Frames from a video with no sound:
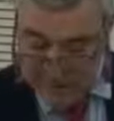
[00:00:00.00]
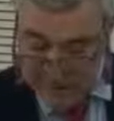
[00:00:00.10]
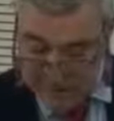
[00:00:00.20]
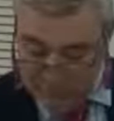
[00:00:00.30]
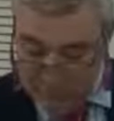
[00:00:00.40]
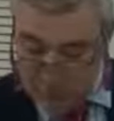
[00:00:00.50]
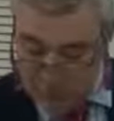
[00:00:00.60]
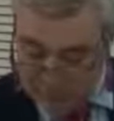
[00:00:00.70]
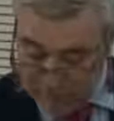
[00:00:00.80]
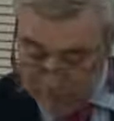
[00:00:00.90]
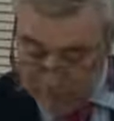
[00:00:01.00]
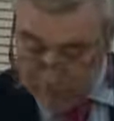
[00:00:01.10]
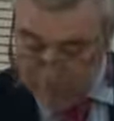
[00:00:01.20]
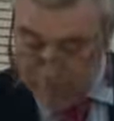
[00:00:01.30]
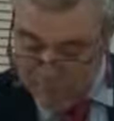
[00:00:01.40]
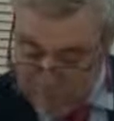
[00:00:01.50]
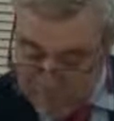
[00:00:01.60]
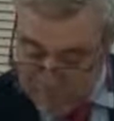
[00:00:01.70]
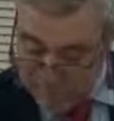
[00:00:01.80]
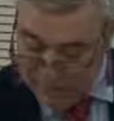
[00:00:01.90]
I have been stopped and
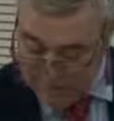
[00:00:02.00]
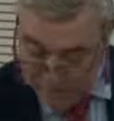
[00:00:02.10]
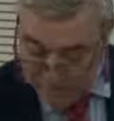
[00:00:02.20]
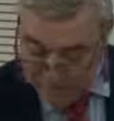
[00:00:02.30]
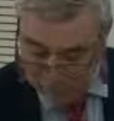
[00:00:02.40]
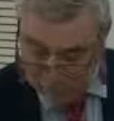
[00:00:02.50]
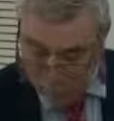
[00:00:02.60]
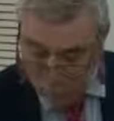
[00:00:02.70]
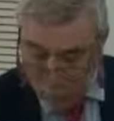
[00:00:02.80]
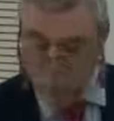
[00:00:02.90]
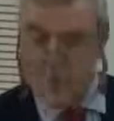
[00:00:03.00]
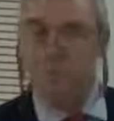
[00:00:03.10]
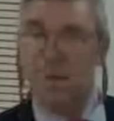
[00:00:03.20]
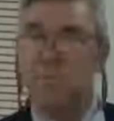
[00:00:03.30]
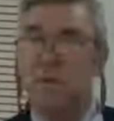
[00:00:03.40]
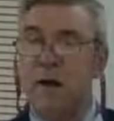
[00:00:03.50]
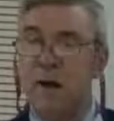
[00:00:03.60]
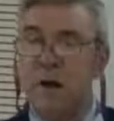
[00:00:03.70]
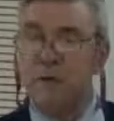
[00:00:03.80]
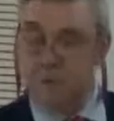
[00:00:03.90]
praised by people who
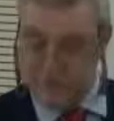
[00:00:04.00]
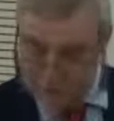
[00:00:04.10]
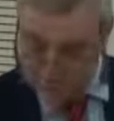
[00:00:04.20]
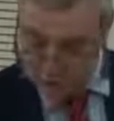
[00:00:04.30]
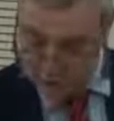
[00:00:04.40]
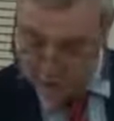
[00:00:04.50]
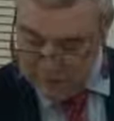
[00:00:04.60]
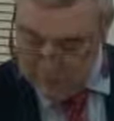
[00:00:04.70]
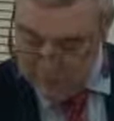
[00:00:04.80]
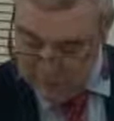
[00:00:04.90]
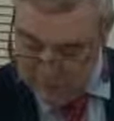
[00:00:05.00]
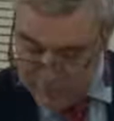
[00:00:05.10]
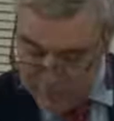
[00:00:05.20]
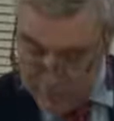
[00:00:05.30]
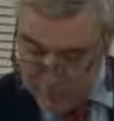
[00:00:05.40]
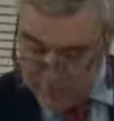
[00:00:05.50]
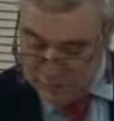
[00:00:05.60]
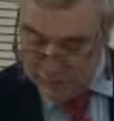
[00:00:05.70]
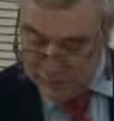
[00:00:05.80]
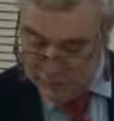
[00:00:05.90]
remember the Sunshine Games
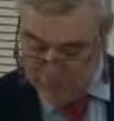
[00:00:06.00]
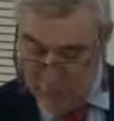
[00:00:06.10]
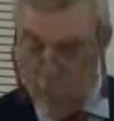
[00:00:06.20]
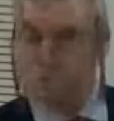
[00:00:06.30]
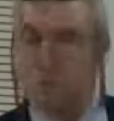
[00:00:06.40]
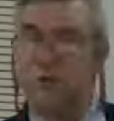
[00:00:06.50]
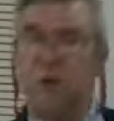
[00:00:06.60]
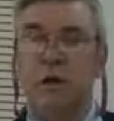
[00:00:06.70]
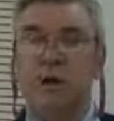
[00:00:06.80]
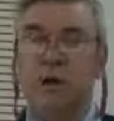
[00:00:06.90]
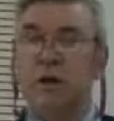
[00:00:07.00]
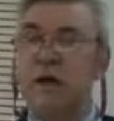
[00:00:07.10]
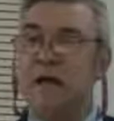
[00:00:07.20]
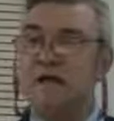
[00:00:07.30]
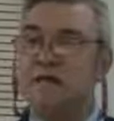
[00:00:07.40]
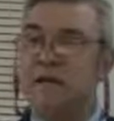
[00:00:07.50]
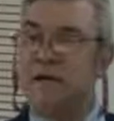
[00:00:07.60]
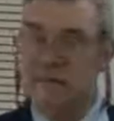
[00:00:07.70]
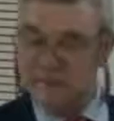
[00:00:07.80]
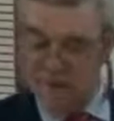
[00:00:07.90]
that Gibraltar hosted in
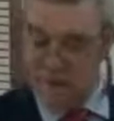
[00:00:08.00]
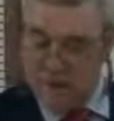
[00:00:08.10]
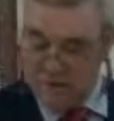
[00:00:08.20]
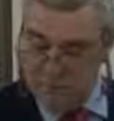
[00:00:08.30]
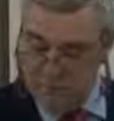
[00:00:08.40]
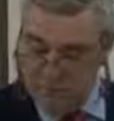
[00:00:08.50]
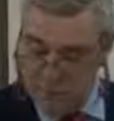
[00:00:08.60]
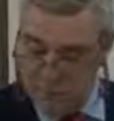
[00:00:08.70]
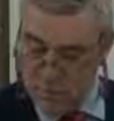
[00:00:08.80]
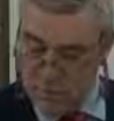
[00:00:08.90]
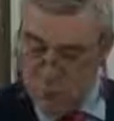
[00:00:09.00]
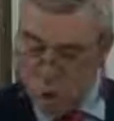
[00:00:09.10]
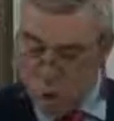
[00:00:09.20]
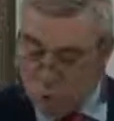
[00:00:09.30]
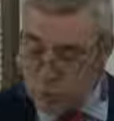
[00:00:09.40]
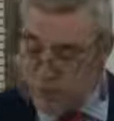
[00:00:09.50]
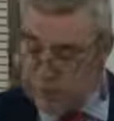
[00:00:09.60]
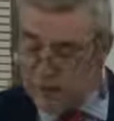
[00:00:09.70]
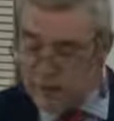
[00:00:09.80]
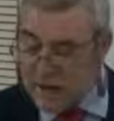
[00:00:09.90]
1995.
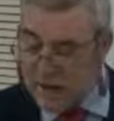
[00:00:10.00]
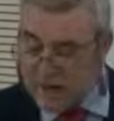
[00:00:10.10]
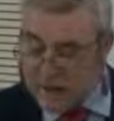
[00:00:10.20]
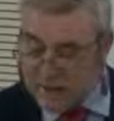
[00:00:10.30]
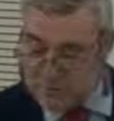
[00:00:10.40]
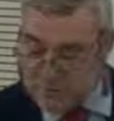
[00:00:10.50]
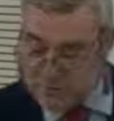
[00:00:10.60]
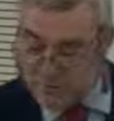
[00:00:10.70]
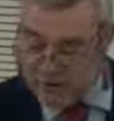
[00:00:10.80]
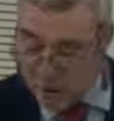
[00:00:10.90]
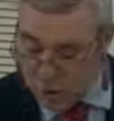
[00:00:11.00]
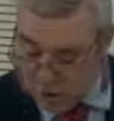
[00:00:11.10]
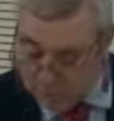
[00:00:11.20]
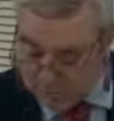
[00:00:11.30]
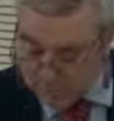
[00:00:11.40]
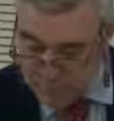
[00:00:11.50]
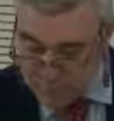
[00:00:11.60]
Hosting an Island Games is a great honor,